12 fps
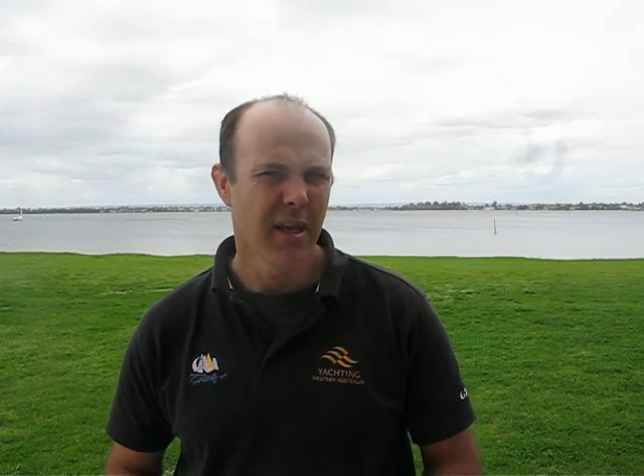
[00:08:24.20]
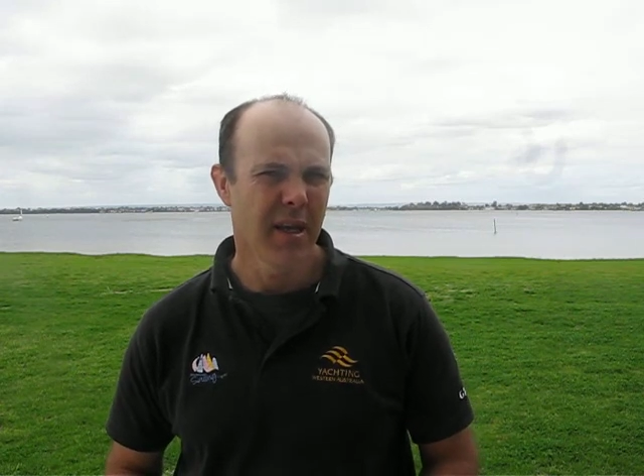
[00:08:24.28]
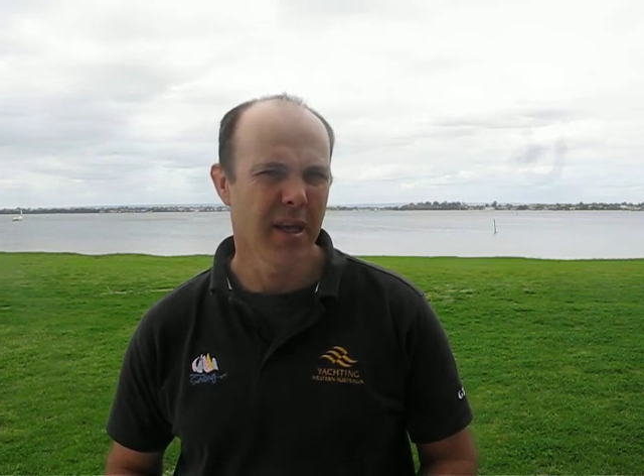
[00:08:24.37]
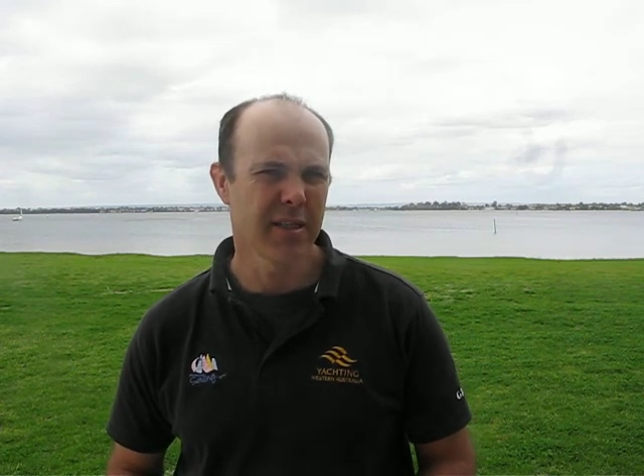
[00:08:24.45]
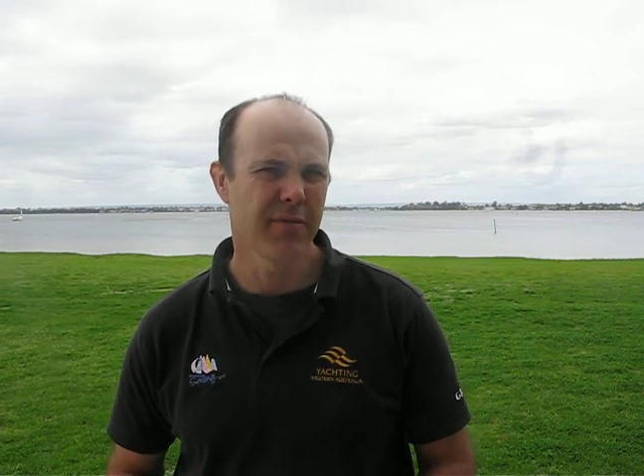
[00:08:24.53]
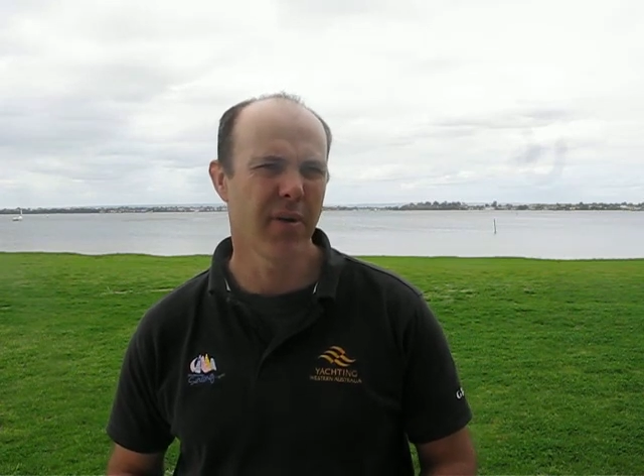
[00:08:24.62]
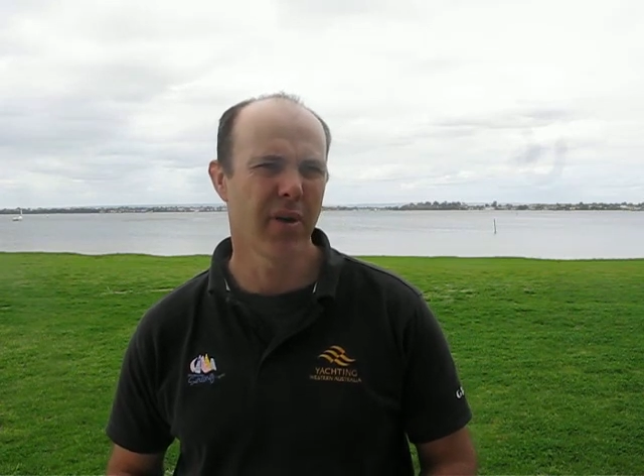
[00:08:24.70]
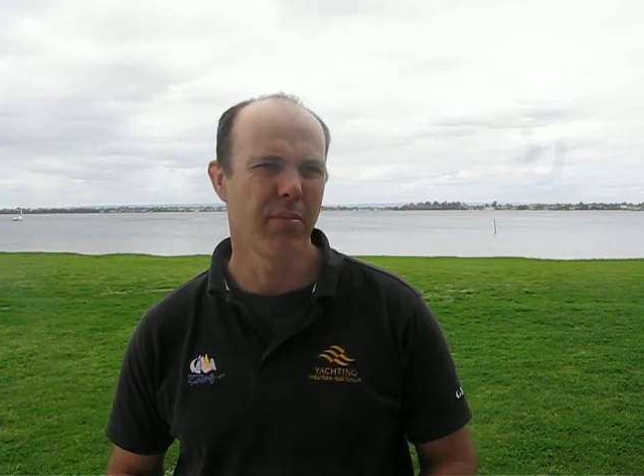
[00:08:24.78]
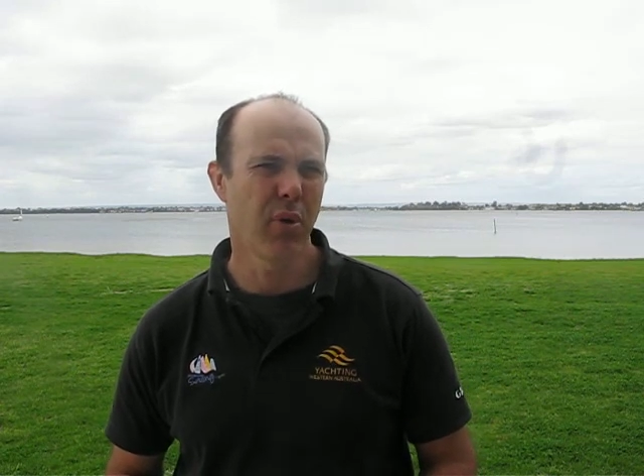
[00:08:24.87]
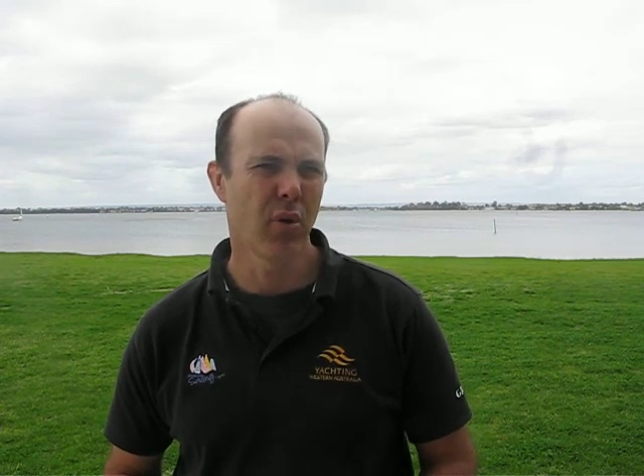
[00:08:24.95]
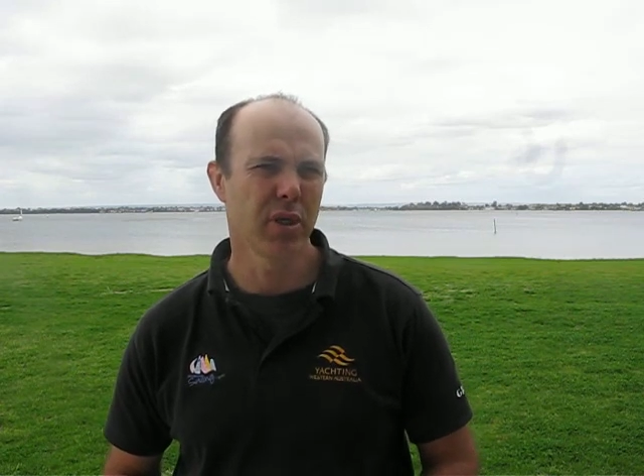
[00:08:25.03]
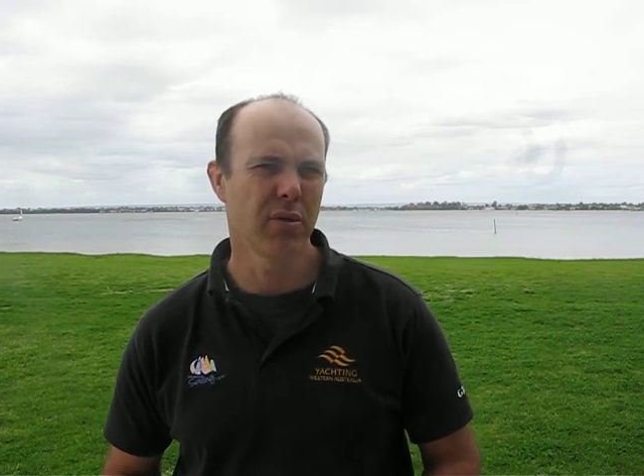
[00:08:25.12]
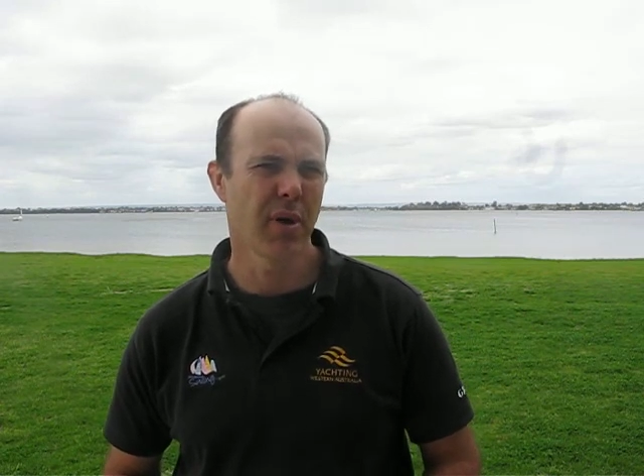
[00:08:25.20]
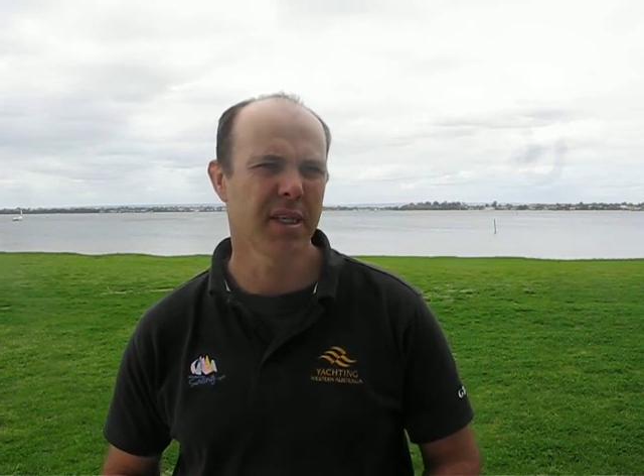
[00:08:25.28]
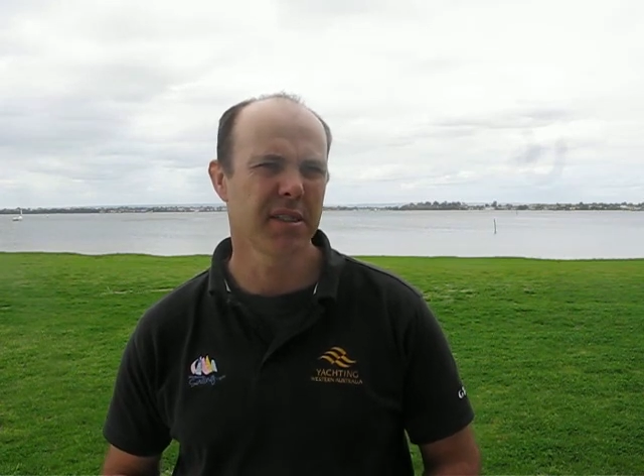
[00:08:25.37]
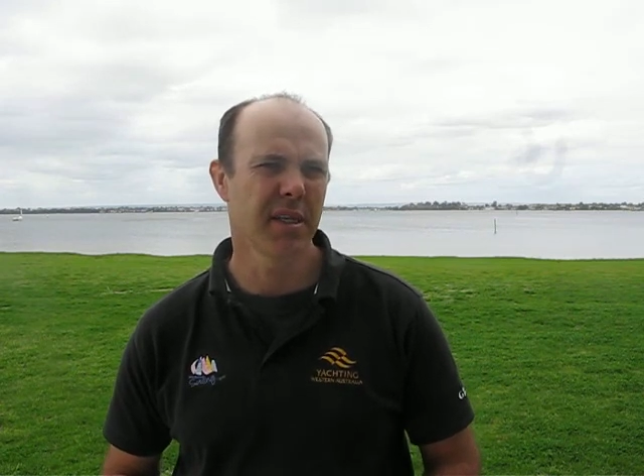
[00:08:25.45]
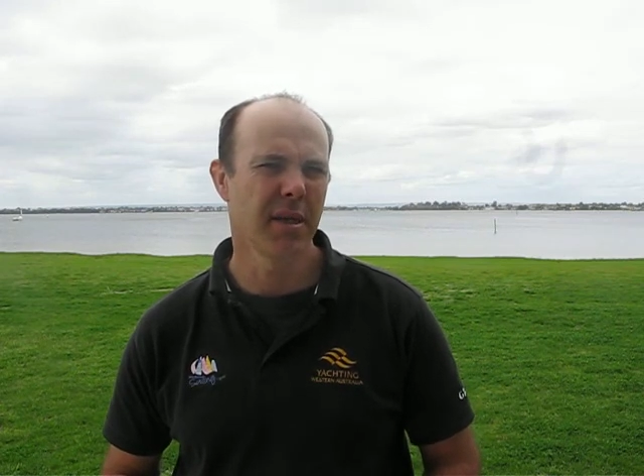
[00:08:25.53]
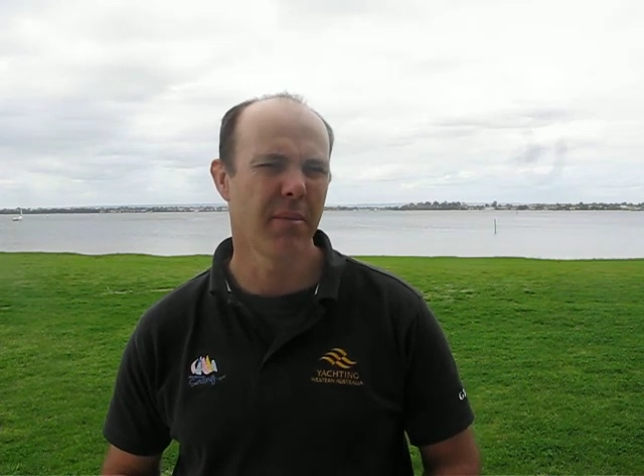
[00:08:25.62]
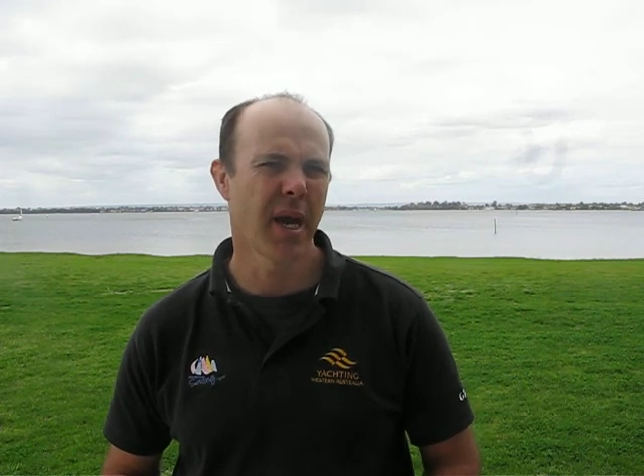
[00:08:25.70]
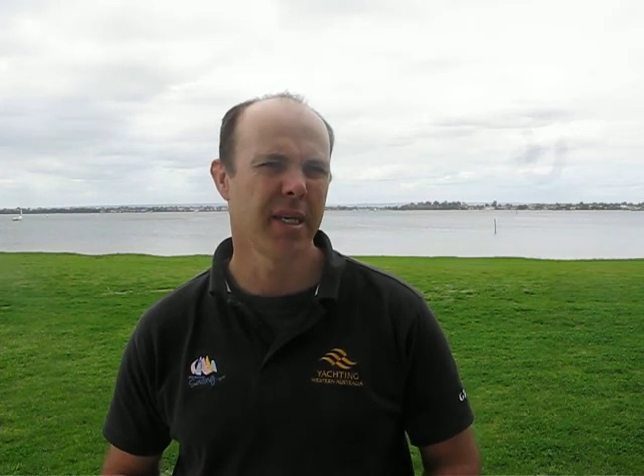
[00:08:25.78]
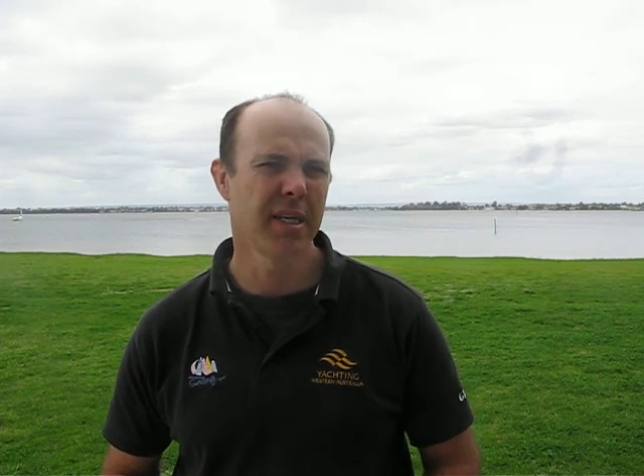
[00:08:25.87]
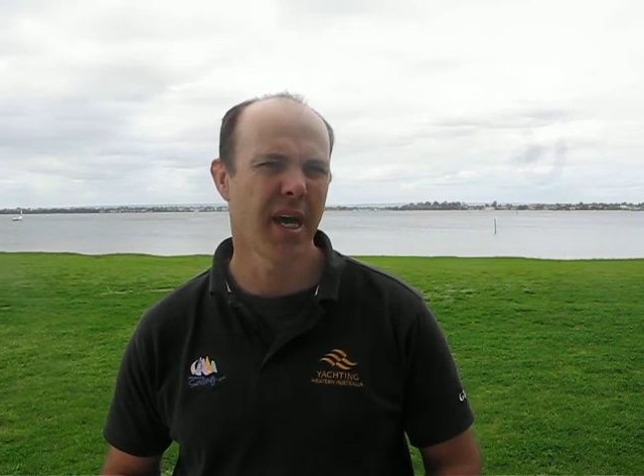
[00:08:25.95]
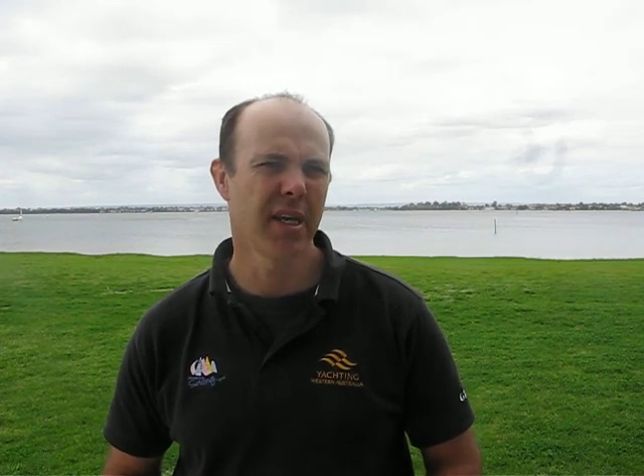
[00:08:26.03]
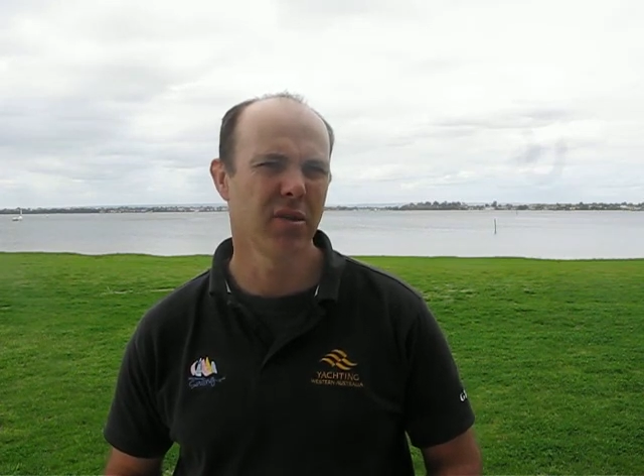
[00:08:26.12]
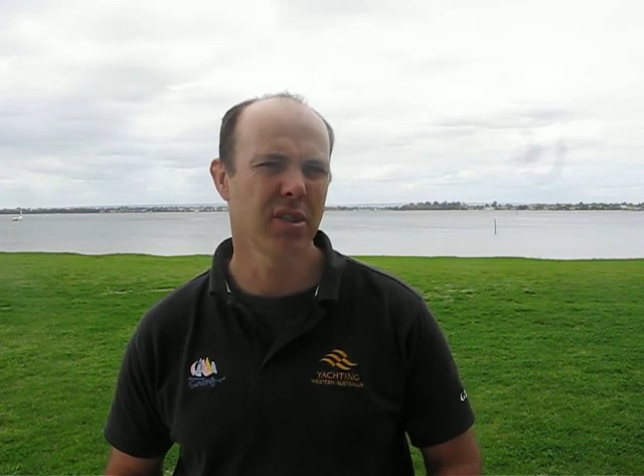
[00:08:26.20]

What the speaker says: It's very important to us that you maintain